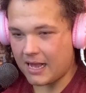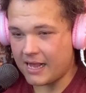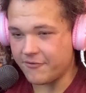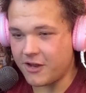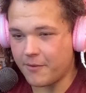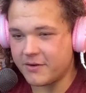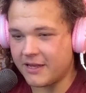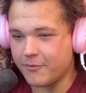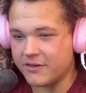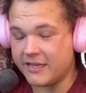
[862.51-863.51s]
I have not been
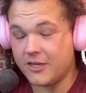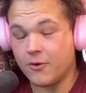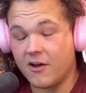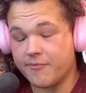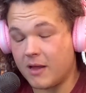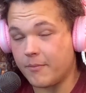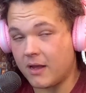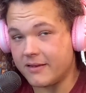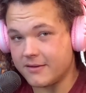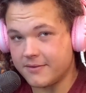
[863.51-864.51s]
able to get you off my
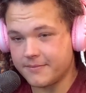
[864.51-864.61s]
mind.